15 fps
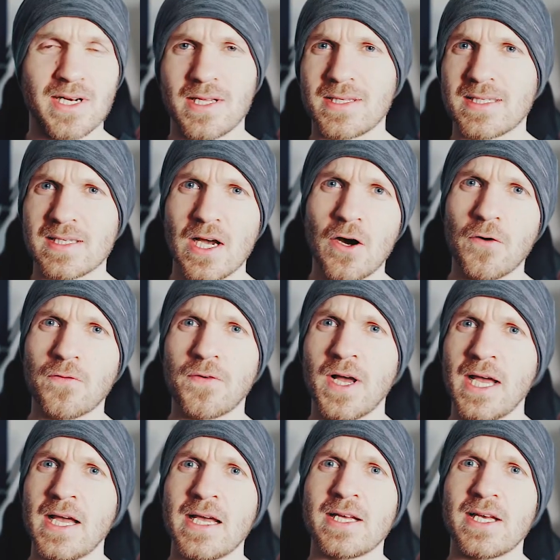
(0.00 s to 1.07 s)
itself
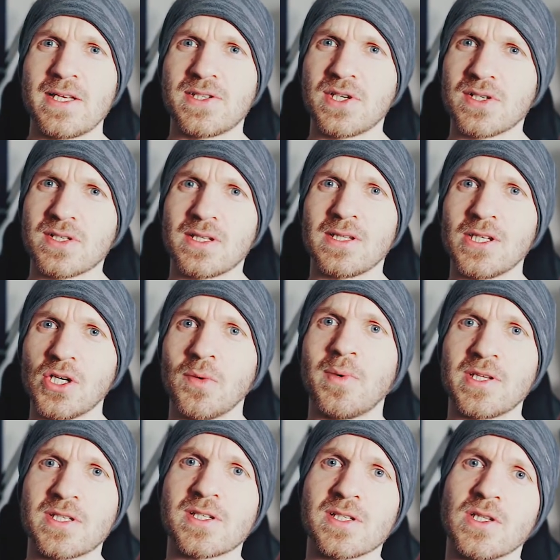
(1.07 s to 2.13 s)
is just a little
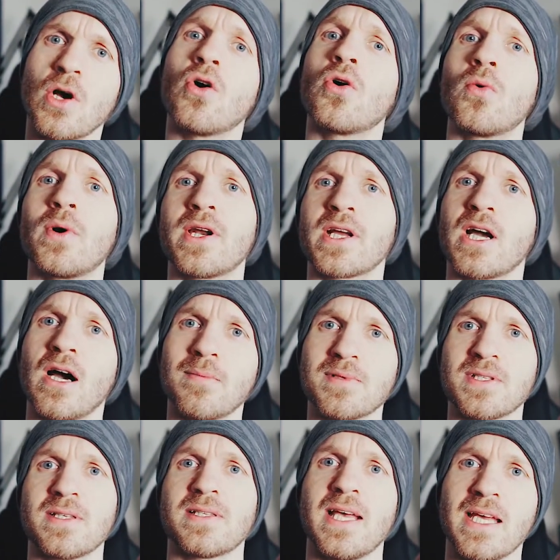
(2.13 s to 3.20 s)
bit slower when it comes
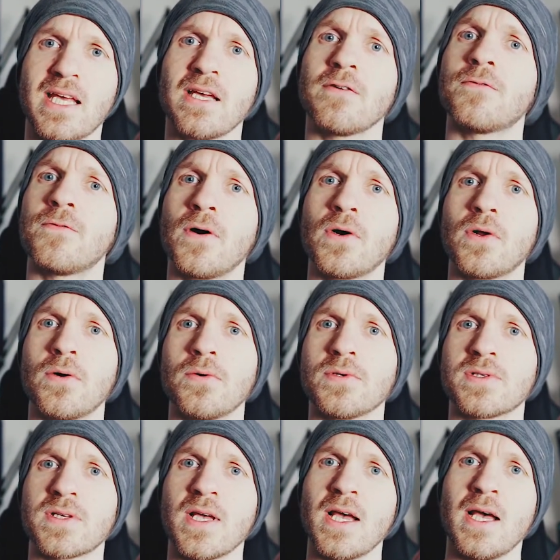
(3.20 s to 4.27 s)
to taking
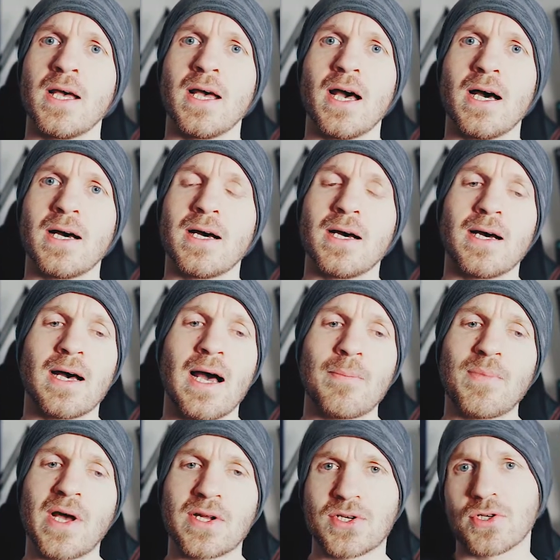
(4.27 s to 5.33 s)
photos. I'm
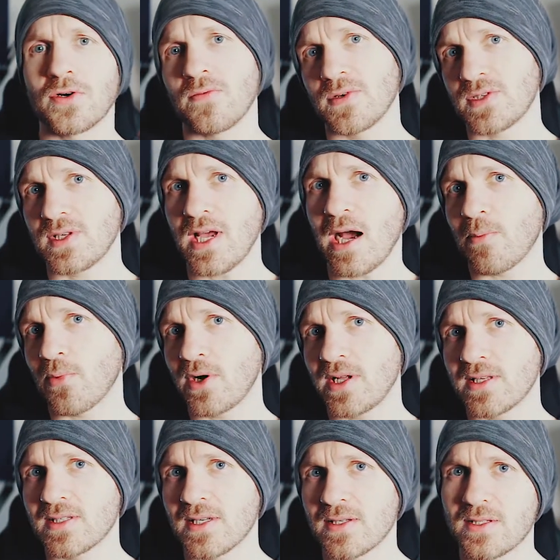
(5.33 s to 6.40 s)
not sure if it's the
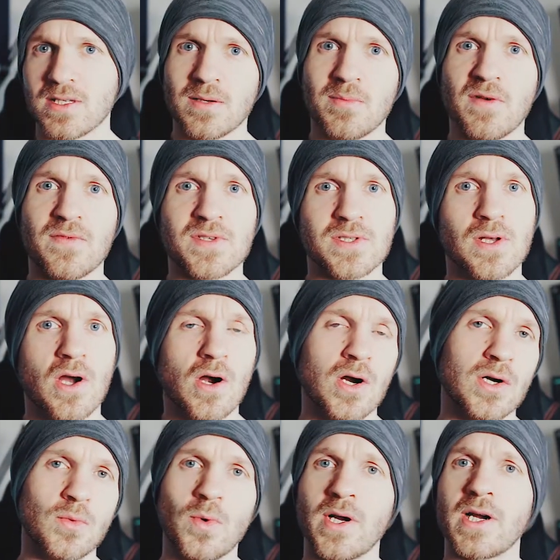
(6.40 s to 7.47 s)
operating system, if it's the
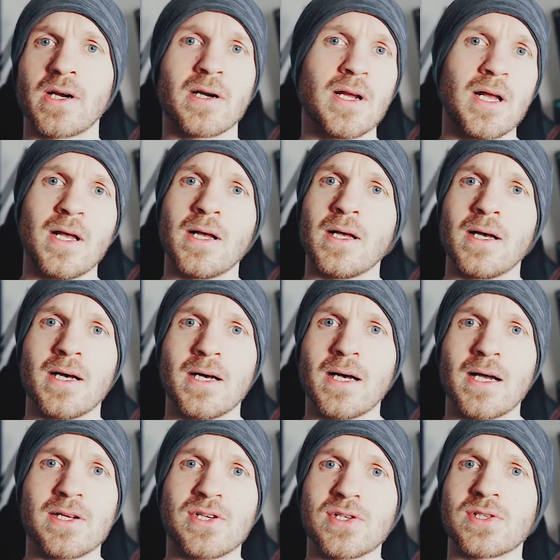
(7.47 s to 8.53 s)
hardware.
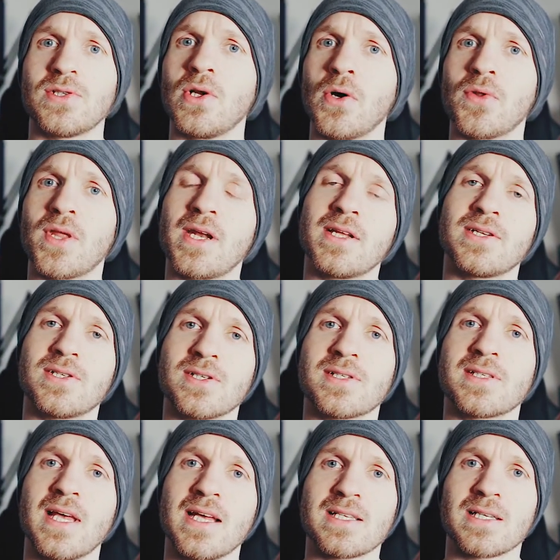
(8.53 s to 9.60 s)
I just know that it
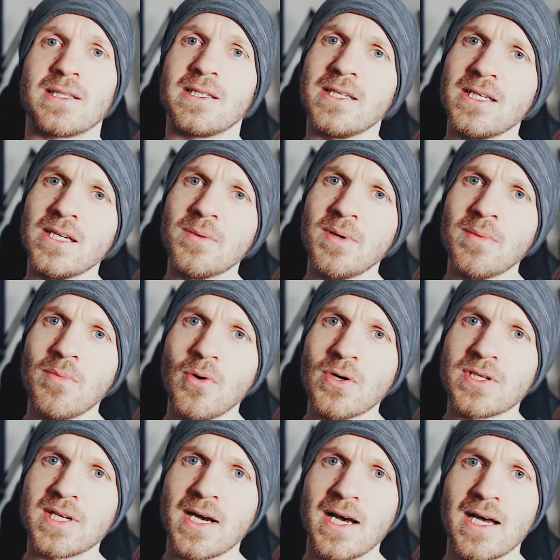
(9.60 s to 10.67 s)
just takes a little bit
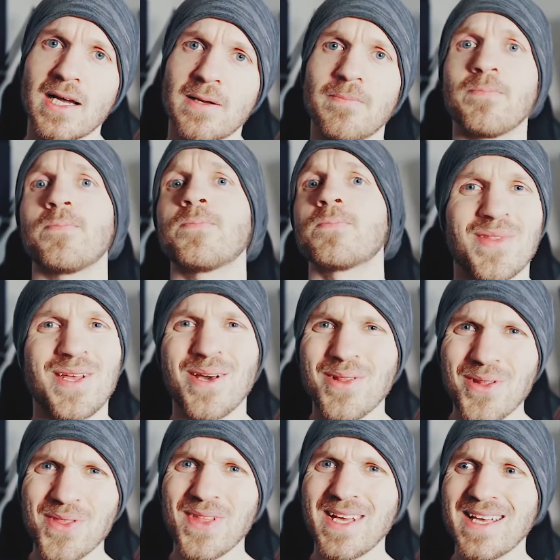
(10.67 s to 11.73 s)
more time. The
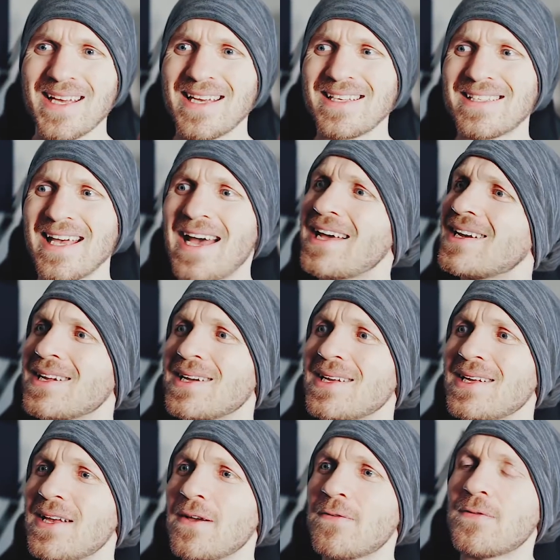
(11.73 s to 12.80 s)
other thing is that
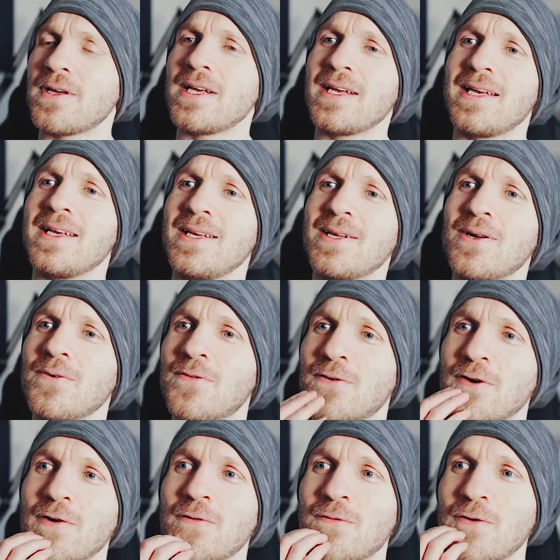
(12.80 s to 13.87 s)
if, you know,
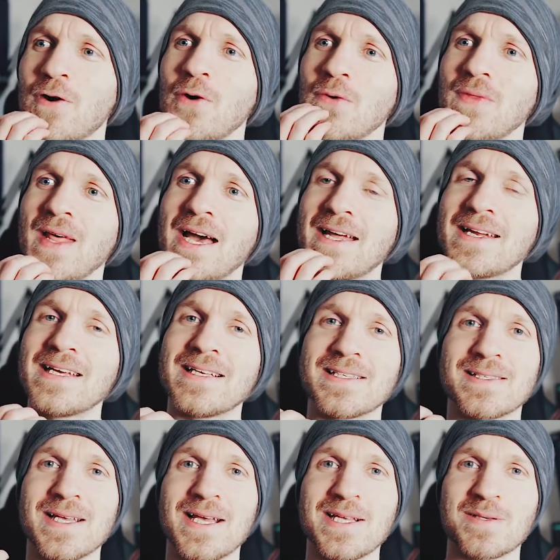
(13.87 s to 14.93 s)
for a phone that
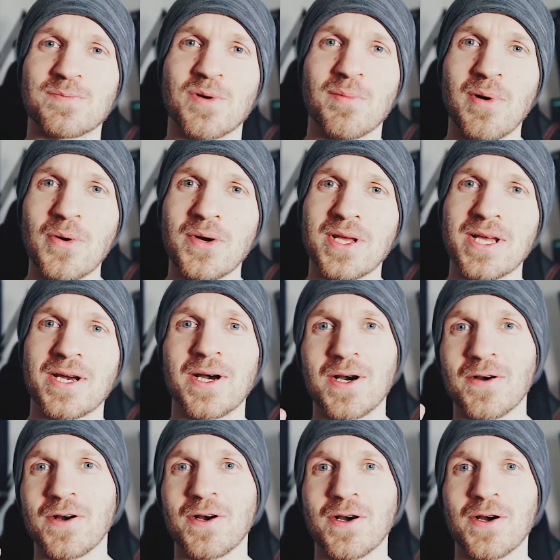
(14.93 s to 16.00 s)
is promoting
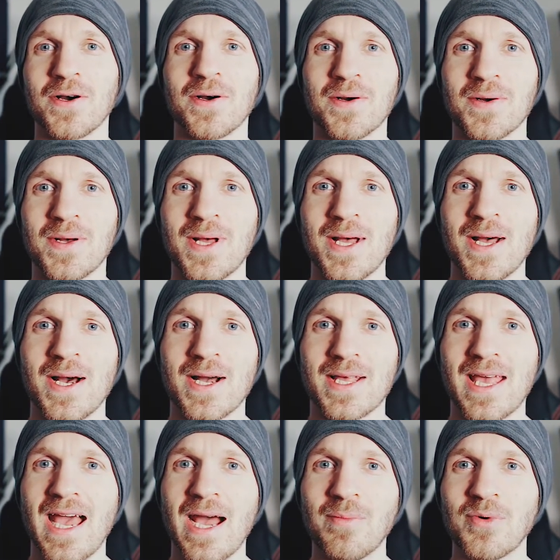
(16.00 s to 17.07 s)
a
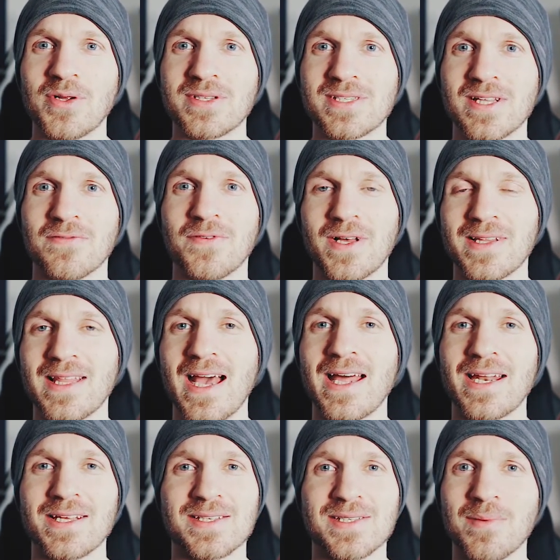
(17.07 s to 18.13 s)
camera and stuff like
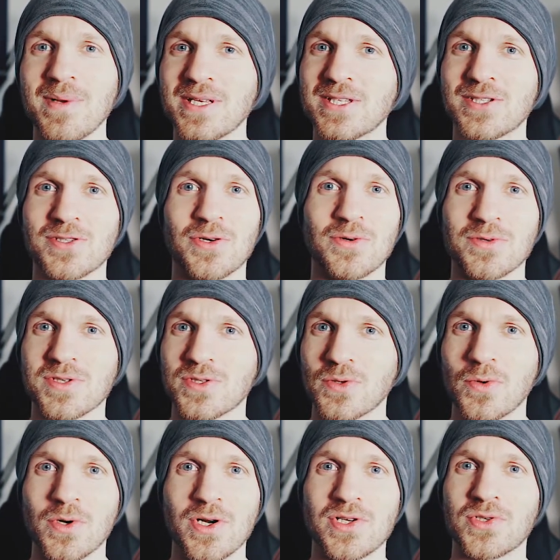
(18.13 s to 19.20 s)
that, some external
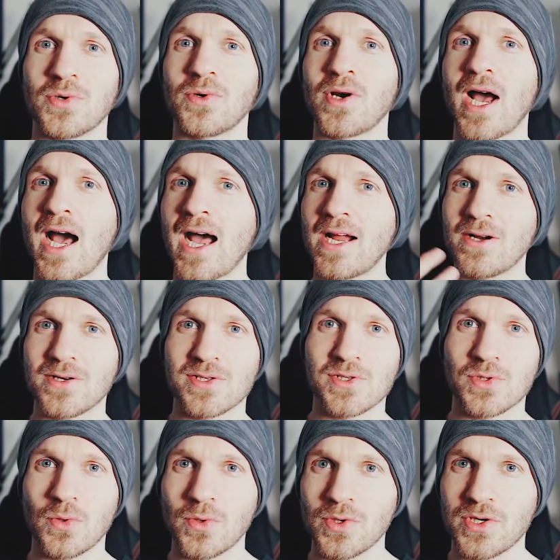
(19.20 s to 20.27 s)
storage or higher
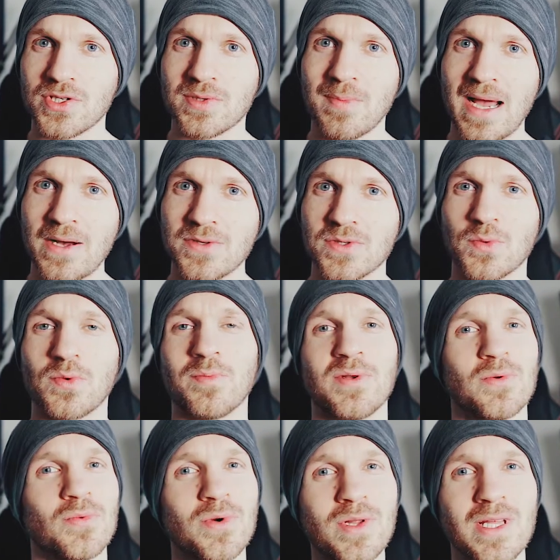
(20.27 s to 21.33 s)
storage amounts would be
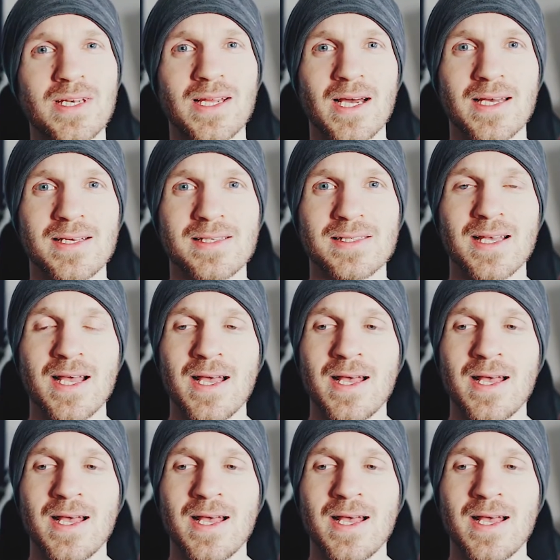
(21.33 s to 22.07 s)
really nice.